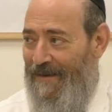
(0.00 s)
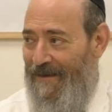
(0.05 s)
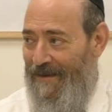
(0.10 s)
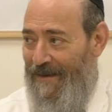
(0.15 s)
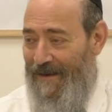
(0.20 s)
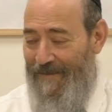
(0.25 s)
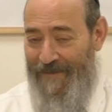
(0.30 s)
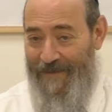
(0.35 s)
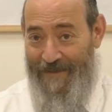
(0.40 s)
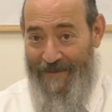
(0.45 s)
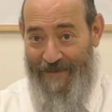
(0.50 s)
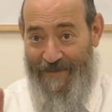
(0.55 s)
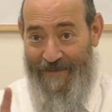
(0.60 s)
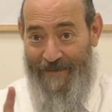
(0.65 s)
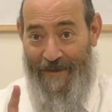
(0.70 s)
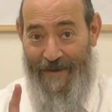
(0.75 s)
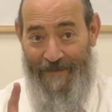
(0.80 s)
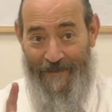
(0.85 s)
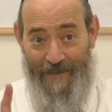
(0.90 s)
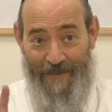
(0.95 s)
I've heard the
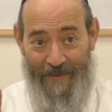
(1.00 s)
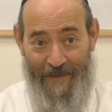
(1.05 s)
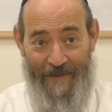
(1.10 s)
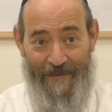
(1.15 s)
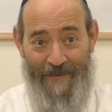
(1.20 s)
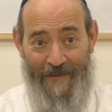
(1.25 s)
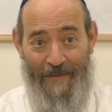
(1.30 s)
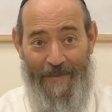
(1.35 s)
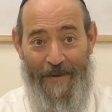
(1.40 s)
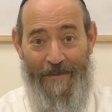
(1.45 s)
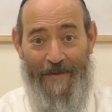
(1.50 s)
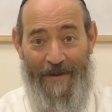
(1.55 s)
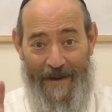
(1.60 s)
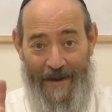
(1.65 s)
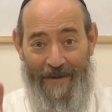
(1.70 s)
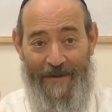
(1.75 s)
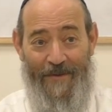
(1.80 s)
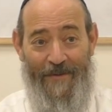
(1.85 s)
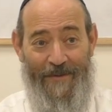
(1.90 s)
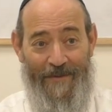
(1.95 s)
story from two different people, and
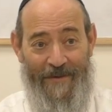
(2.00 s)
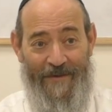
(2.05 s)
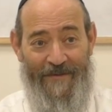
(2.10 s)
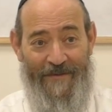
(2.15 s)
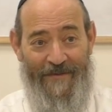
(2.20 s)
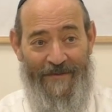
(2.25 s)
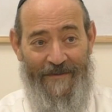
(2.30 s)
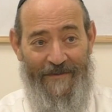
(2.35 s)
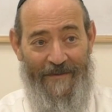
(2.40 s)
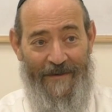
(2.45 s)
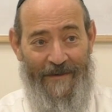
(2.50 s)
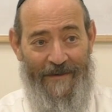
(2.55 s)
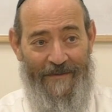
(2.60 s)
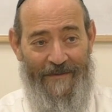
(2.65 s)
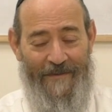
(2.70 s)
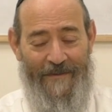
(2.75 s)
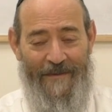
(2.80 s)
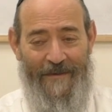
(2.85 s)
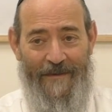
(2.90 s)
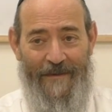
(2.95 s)
I know who the Rosh Yeshiva
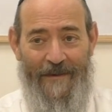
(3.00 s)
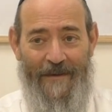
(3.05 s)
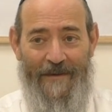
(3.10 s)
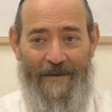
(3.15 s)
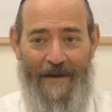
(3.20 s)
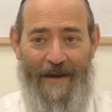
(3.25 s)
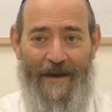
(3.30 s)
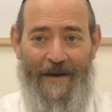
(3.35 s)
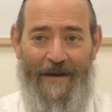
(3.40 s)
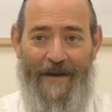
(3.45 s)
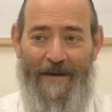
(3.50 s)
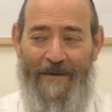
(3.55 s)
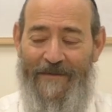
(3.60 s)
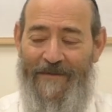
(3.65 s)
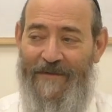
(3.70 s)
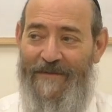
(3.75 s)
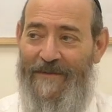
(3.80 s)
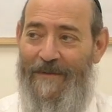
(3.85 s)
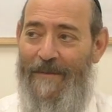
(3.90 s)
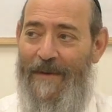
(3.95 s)
is. Now,
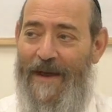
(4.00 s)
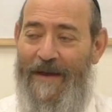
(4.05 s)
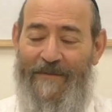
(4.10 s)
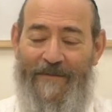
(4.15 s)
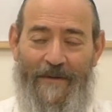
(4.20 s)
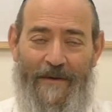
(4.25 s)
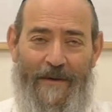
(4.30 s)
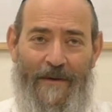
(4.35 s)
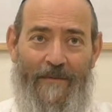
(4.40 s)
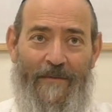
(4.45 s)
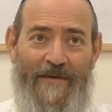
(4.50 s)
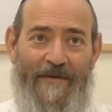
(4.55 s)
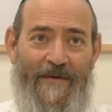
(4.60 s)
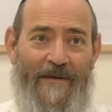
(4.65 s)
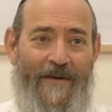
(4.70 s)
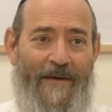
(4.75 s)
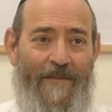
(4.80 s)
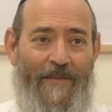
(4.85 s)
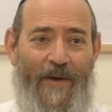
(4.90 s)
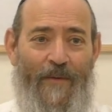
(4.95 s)
just imagine, you know, what's it
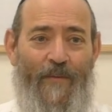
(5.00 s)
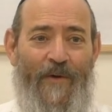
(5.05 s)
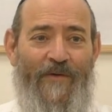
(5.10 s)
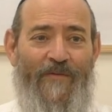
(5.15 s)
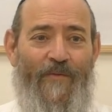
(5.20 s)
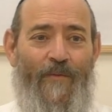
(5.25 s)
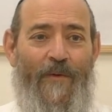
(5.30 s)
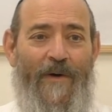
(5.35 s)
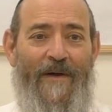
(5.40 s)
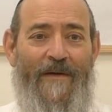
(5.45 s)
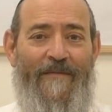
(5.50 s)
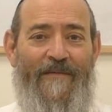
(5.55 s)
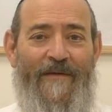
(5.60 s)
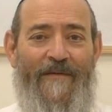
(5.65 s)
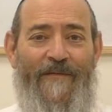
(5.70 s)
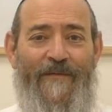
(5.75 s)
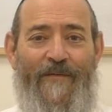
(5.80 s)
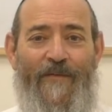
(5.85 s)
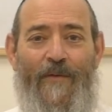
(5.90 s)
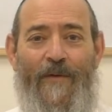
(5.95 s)
going to be? Which one of the
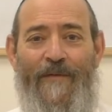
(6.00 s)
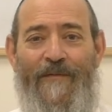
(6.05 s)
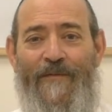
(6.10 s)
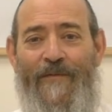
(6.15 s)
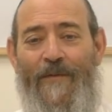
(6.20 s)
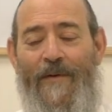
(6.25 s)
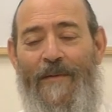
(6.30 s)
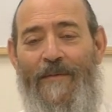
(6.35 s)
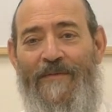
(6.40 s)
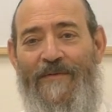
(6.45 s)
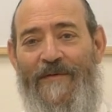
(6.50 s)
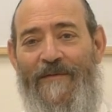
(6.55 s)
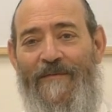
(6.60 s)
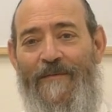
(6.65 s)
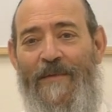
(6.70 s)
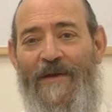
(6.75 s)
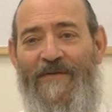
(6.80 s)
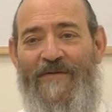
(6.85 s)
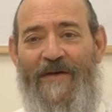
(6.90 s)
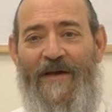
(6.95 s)
four forms
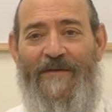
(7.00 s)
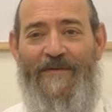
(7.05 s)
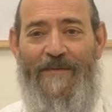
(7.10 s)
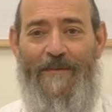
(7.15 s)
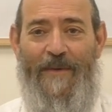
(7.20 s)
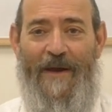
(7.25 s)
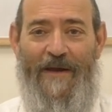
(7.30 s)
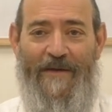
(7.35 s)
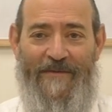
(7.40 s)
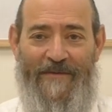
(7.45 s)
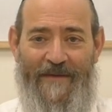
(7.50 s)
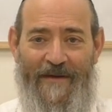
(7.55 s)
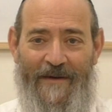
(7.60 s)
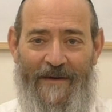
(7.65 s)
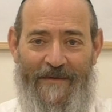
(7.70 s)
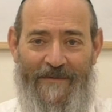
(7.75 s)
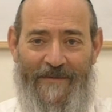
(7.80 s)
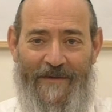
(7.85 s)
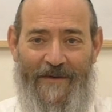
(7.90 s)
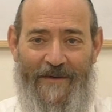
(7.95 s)
of Mises
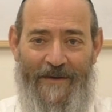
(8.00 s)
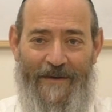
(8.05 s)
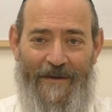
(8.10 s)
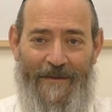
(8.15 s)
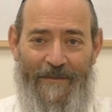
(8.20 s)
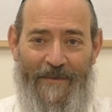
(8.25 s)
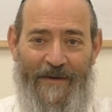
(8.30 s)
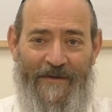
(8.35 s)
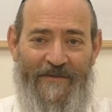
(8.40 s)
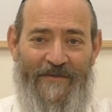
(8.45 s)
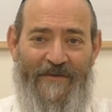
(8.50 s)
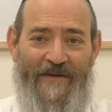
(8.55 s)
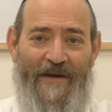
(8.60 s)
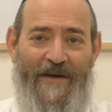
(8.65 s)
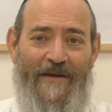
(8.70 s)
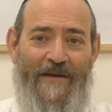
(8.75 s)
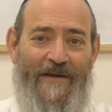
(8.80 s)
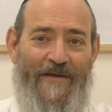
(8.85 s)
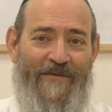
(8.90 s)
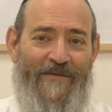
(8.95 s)
Beisdin is it going to be?
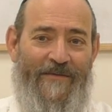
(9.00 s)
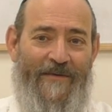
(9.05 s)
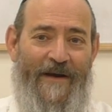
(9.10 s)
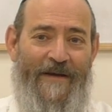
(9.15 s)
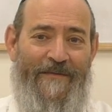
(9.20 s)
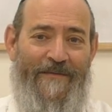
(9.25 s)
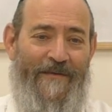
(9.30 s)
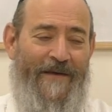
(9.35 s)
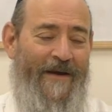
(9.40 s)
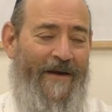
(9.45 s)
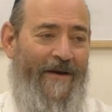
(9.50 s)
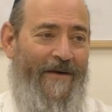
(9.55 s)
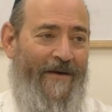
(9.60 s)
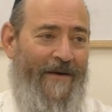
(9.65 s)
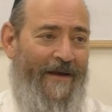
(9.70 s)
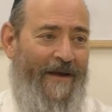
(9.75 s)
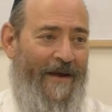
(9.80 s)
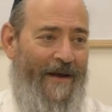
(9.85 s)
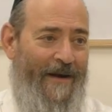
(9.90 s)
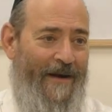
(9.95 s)
Skila, Shreifa,
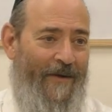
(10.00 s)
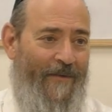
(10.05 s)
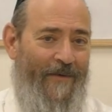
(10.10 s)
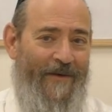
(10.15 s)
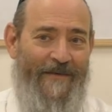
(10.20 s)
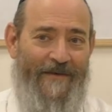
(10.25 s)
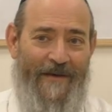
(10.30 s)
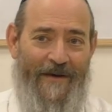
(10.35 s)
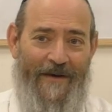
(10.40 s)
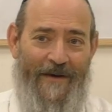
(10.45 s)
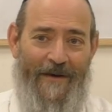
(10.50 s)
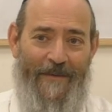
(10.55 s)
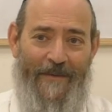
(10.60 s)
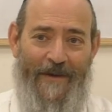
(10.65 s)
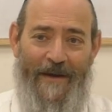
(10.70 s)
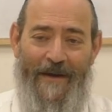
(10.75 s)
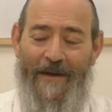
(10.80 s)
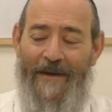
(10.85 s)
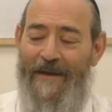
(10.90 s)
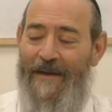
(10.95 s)
Herig, Chenek, what's it going to
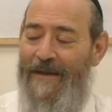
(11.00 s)
be?